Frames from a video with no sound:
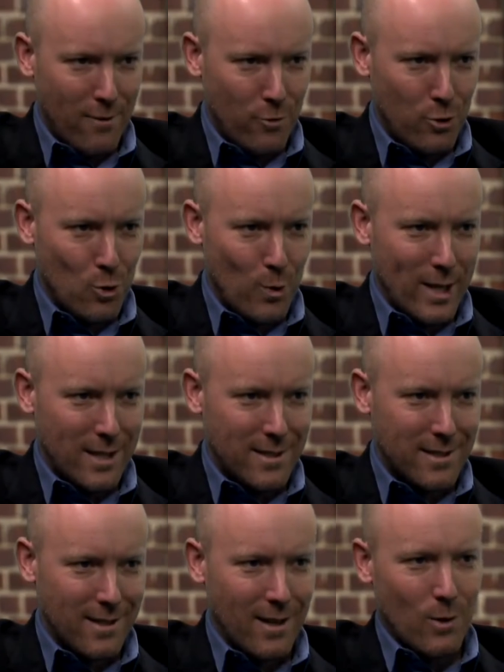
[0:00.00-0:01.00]
for 2
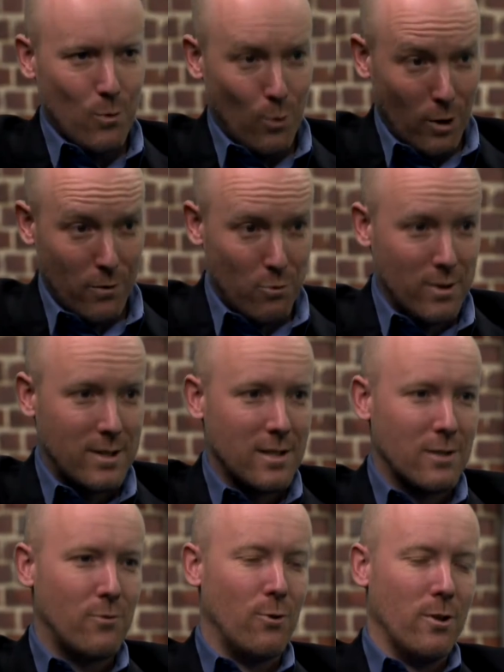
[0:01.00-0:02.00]
weeks, and one of the
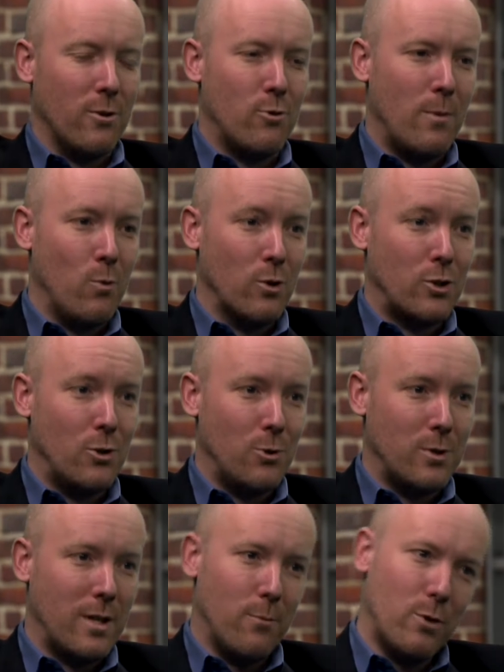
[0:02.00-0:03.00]
reasons for the trip was to do
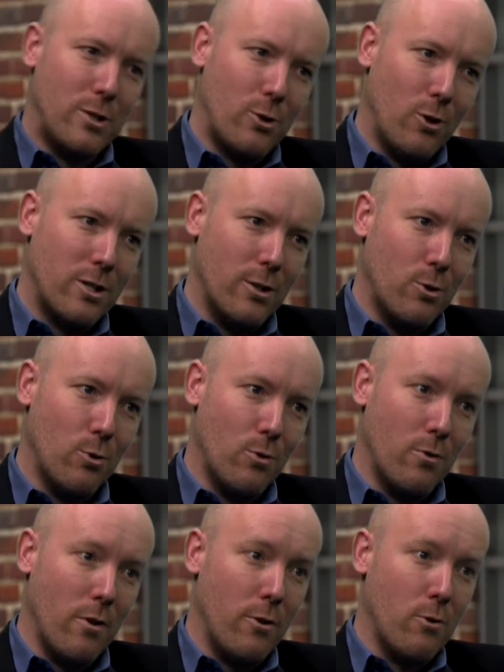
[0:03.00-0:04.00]
some research
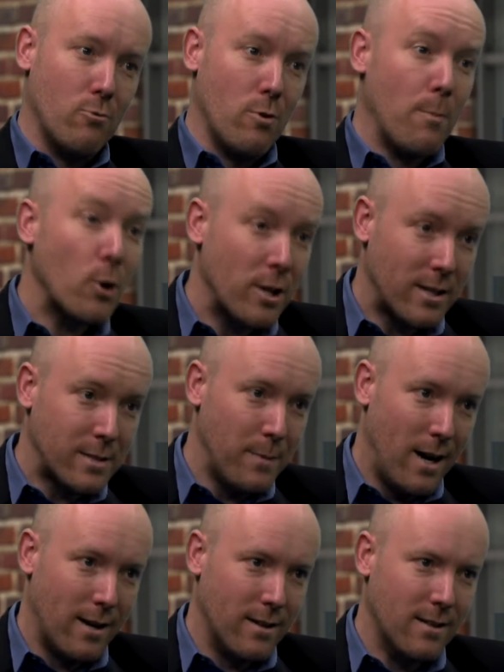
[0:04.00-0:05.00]
into the robotics
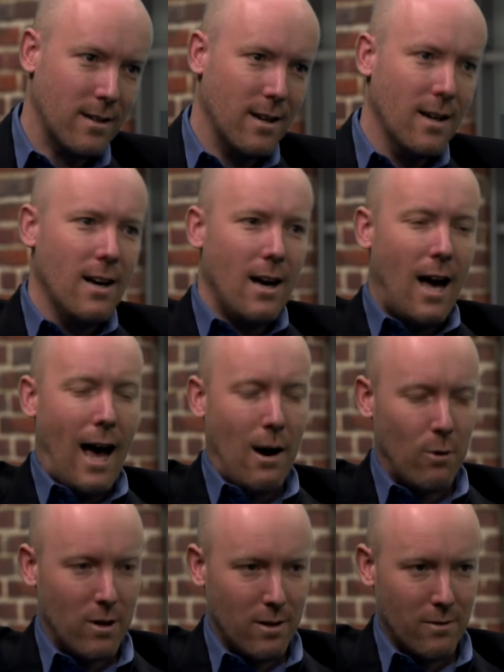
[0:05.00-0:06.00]
market.
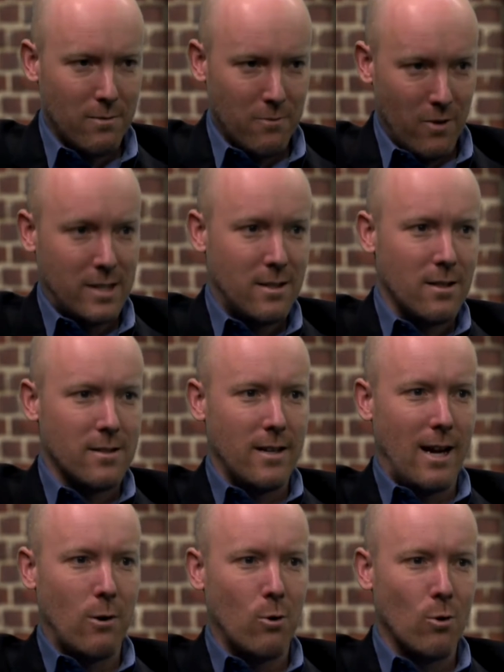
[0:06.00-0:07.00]
Our investors and
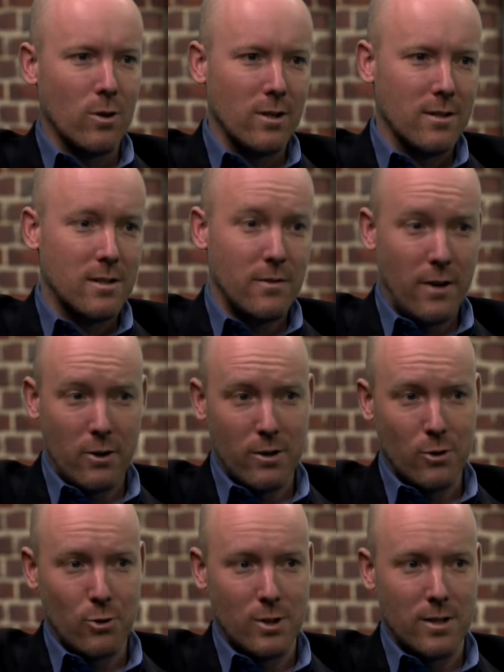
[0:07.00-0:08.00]
our audience is very
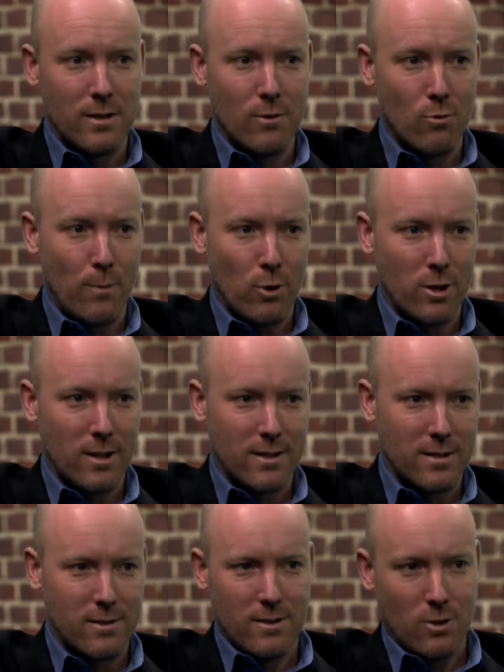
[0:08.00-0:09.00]
interested in
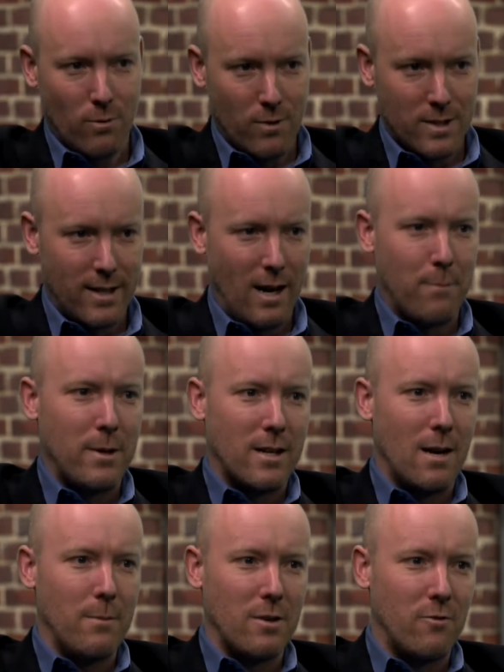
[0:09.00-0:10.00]
robotics. It's obviously an
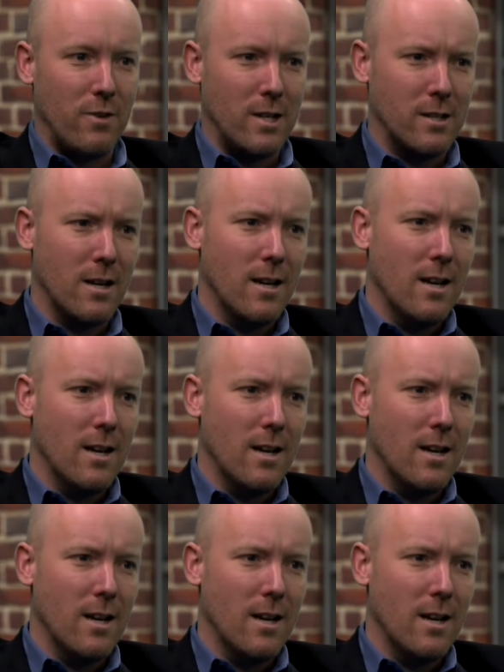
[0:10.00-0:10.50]
up-and-coming field.